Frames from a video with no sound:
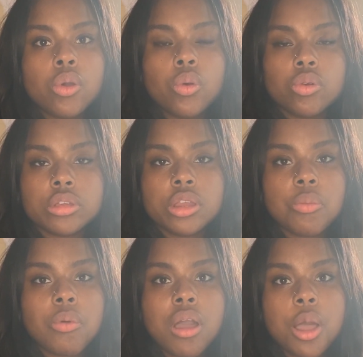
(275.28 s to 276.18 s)
or you know
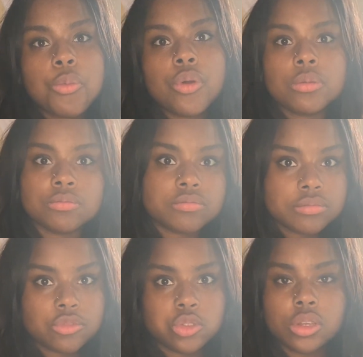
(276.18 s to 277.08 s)
what i won't
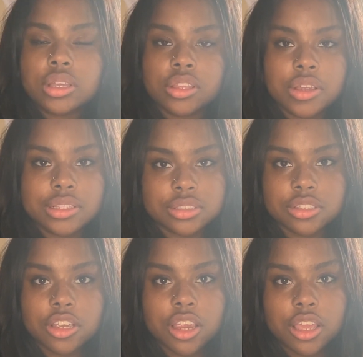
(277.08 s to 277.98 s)
look at their
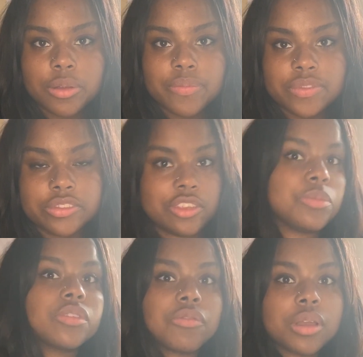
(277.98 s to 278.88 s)
instagram to see
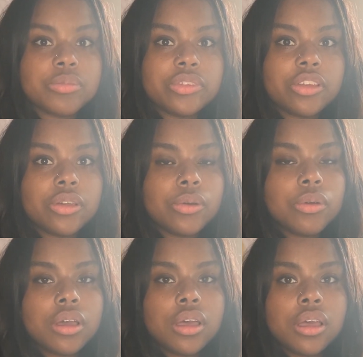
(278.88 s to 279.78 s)
what they're up to
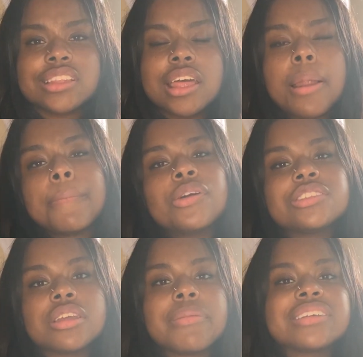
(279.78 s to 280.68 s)
and then i'm
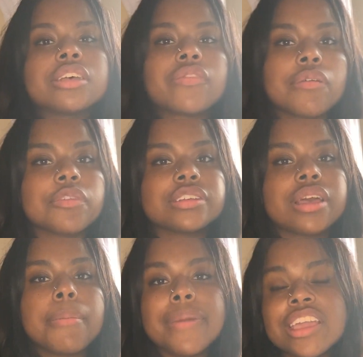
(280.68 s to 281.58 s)
putting myself at risk
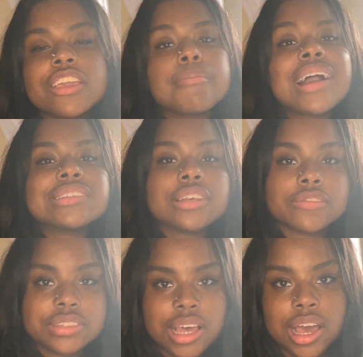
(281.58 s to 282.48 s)
i'm making myself
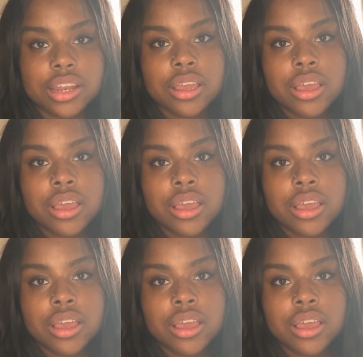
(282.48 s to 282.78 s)
sad